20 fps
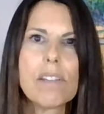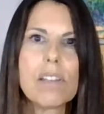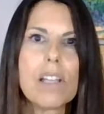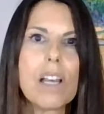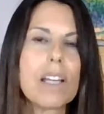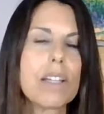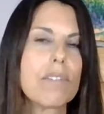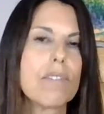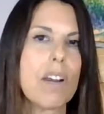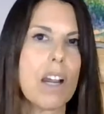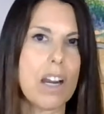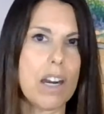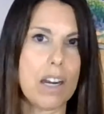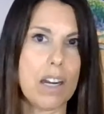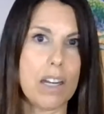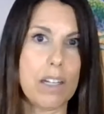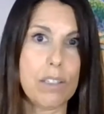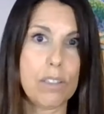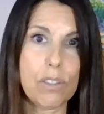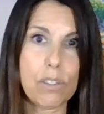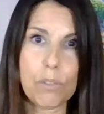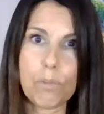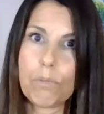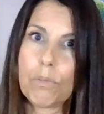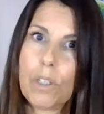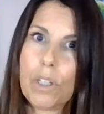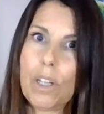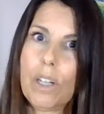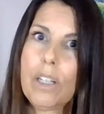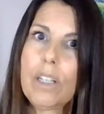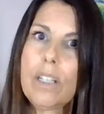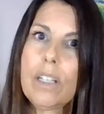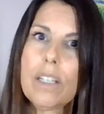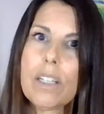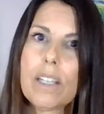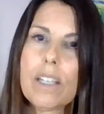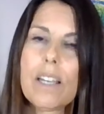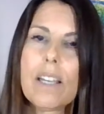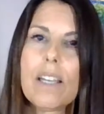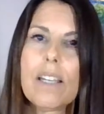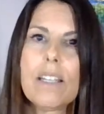lot of artwork.